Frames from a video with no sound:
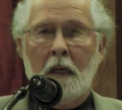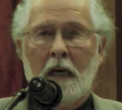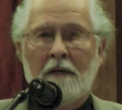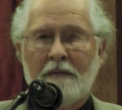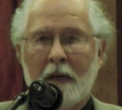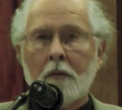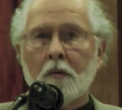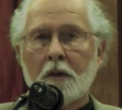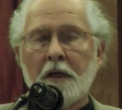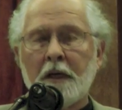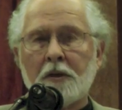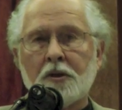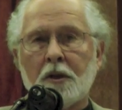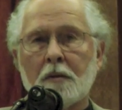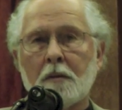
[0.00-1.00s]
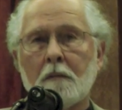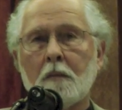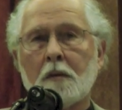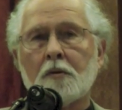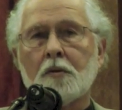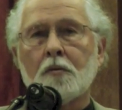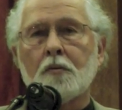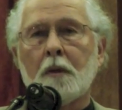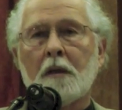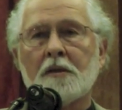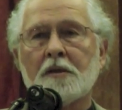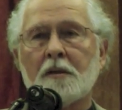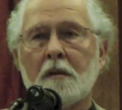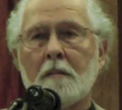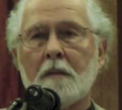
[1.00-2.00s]
I've had occasion once or
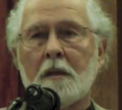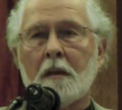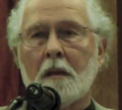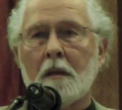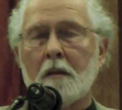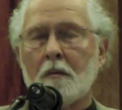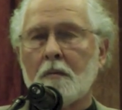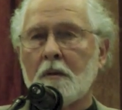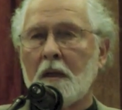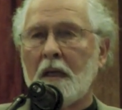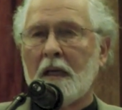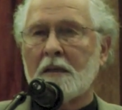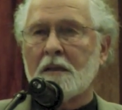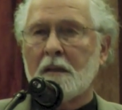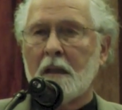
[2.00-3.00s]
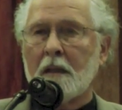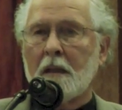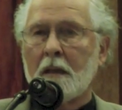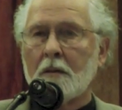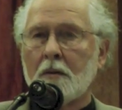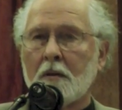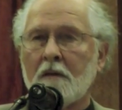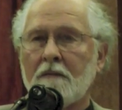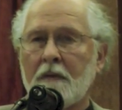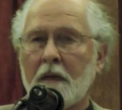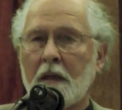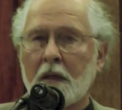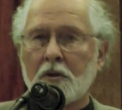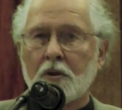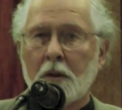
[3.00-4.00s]
twice in America in the last decade to give a
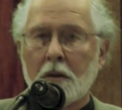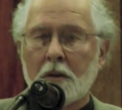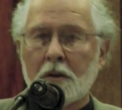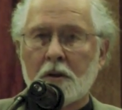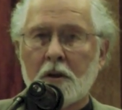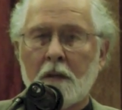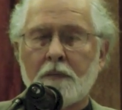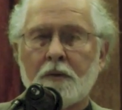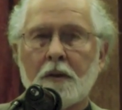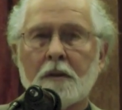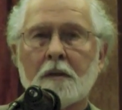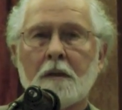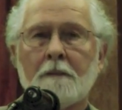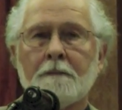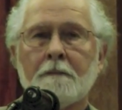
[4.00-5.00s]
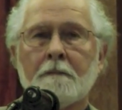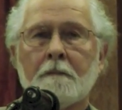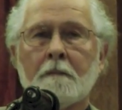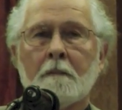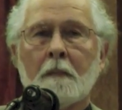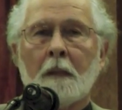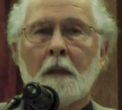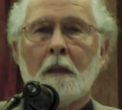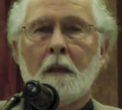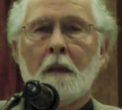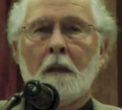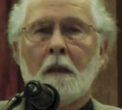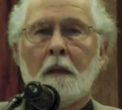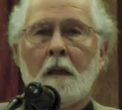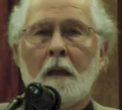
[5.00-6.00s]
lecture on this subject.
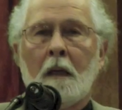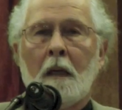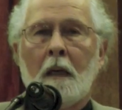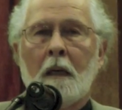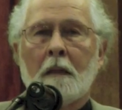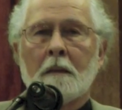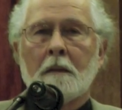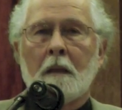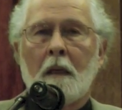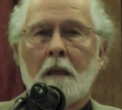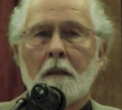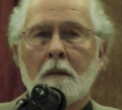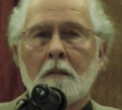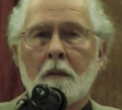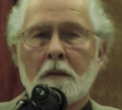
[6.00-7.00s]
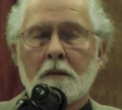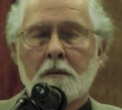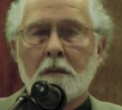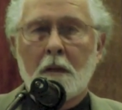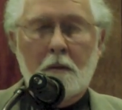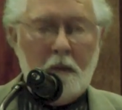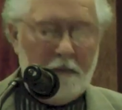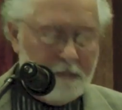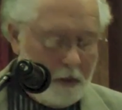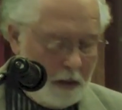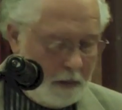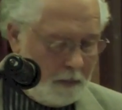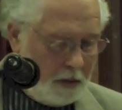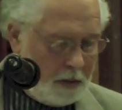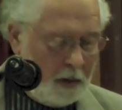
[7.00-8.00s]
And I don't have
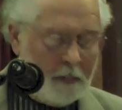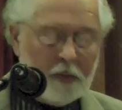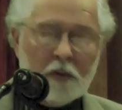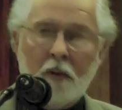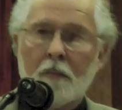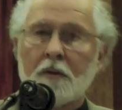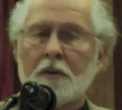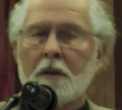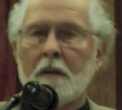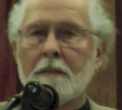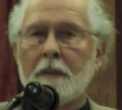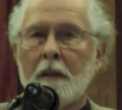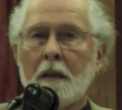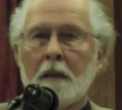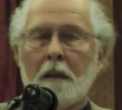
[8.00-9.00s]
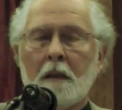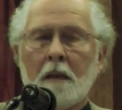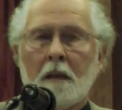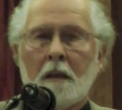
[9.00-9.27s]
time, my time is almost up,